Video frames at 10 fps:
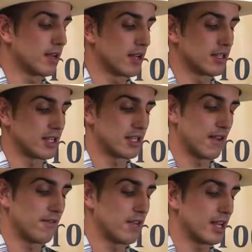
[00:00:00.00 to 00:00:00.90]
because it
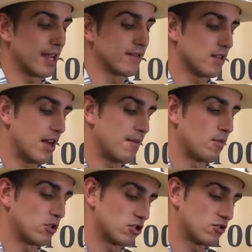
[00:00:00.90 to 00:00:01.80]
definitely gives a lot
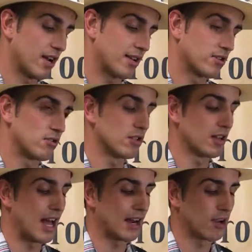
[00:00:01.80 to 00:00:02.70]
more strength to the
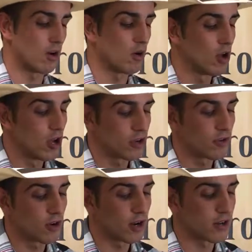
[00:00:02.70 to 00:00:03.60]
latigo.
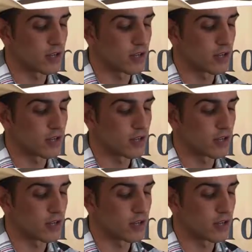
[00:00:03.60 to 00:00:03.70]
You could